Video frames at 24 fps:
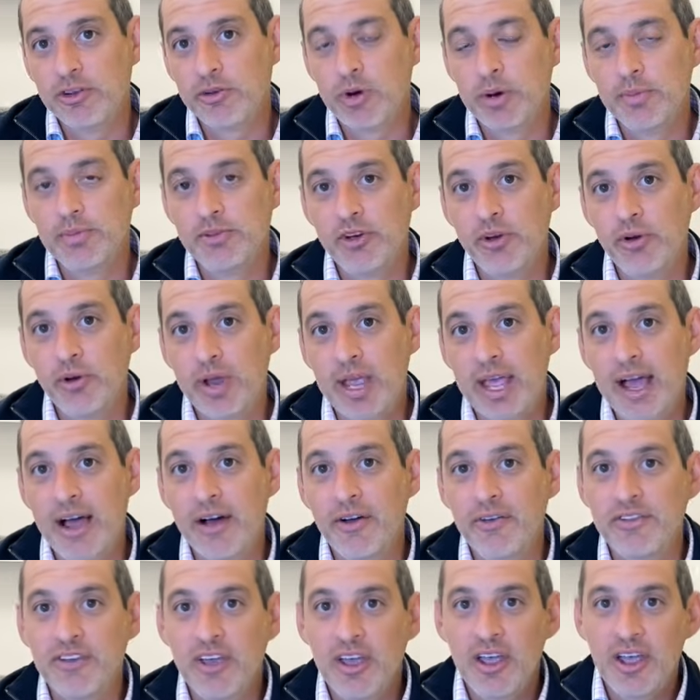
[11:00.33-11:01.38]
and the crypto
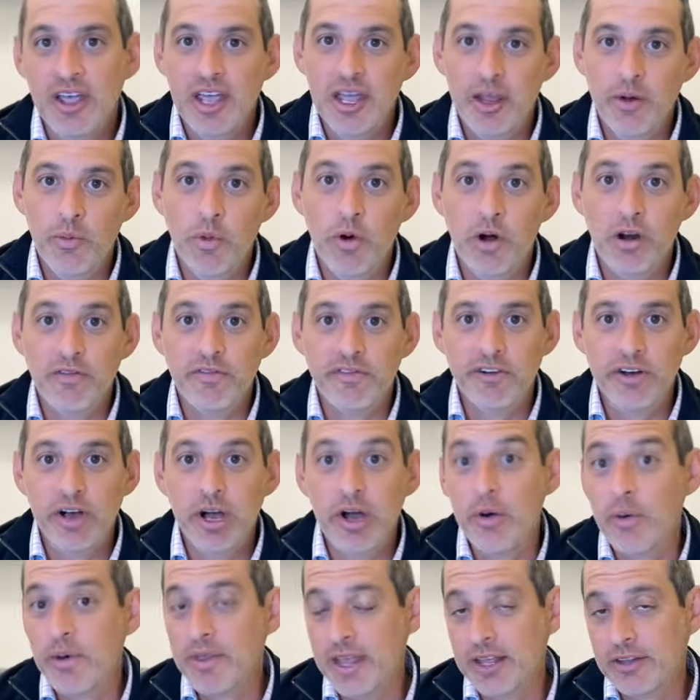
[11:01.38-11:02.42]
account in one
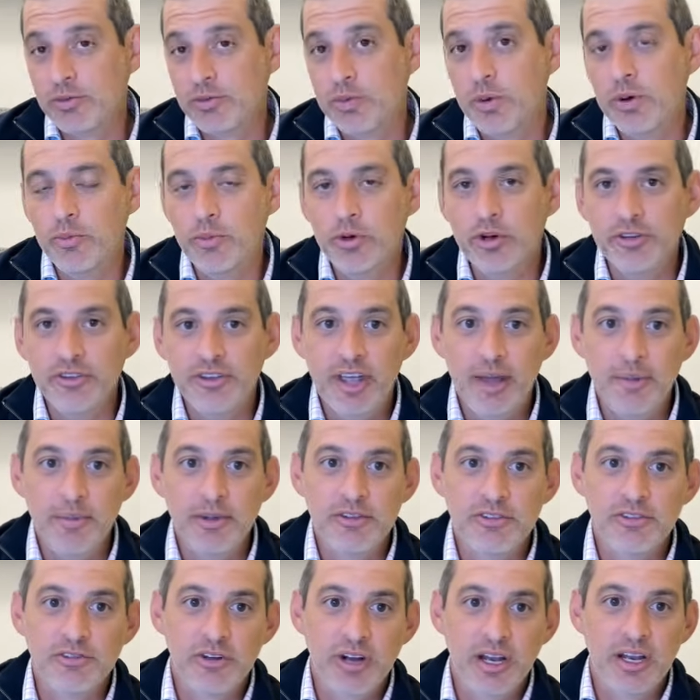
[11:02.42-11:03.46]
flow. And that's what we'll
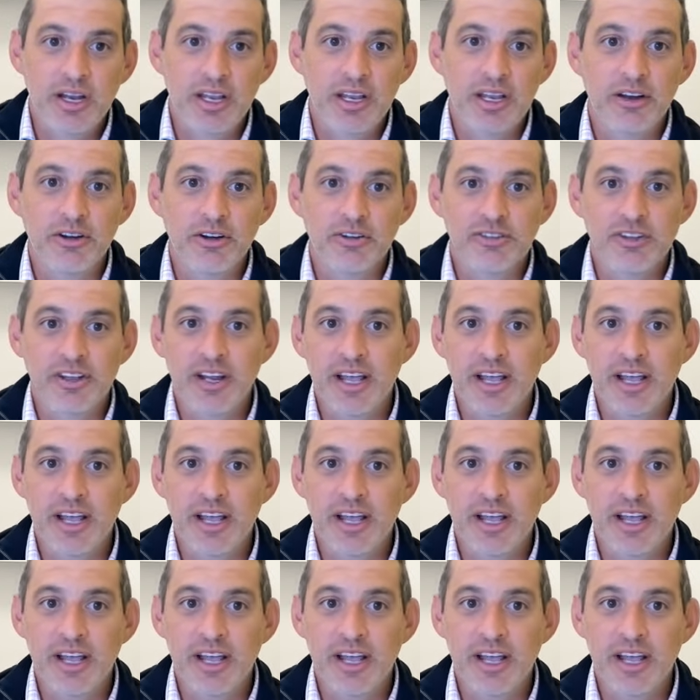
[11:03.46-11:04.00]
demonstrate here